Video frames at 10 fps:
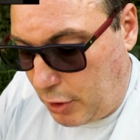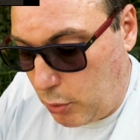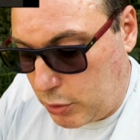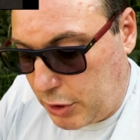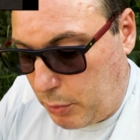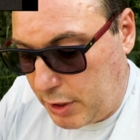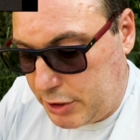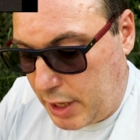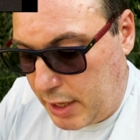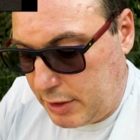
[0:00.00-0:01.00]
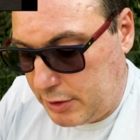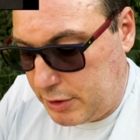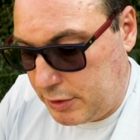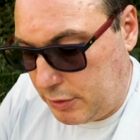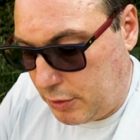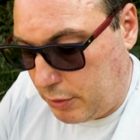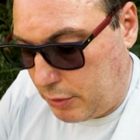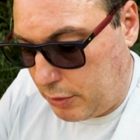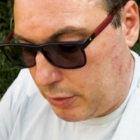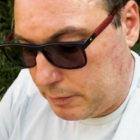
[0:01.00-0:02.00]
You also want to change
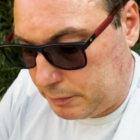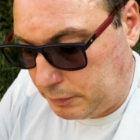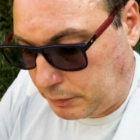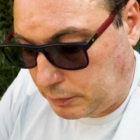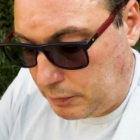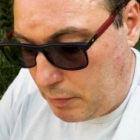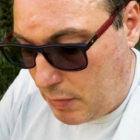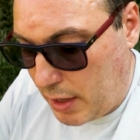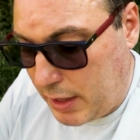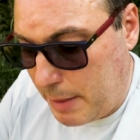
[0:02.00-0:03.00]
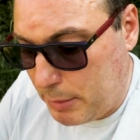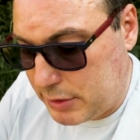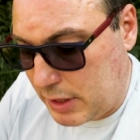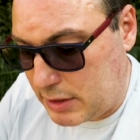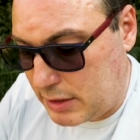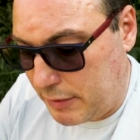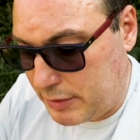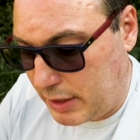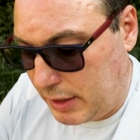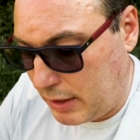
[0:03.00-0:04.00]
your gimbal
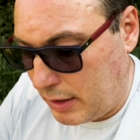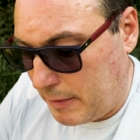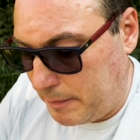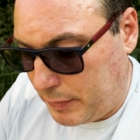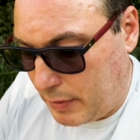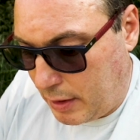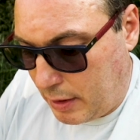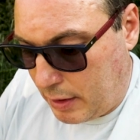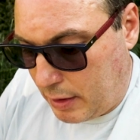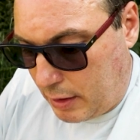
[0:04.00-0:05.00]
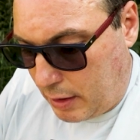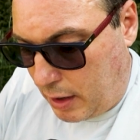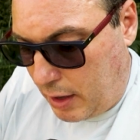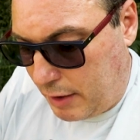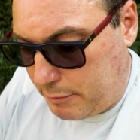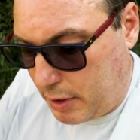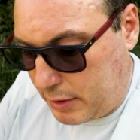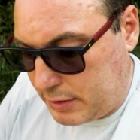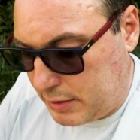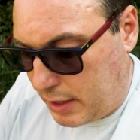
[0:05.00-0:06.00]
sensitivity. I have
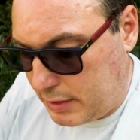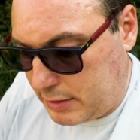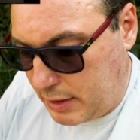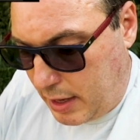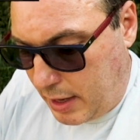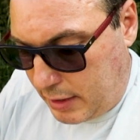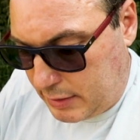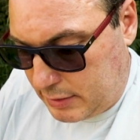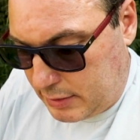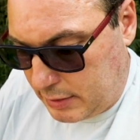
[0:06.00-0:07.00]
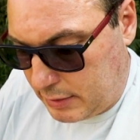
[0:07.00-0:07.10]
mine set at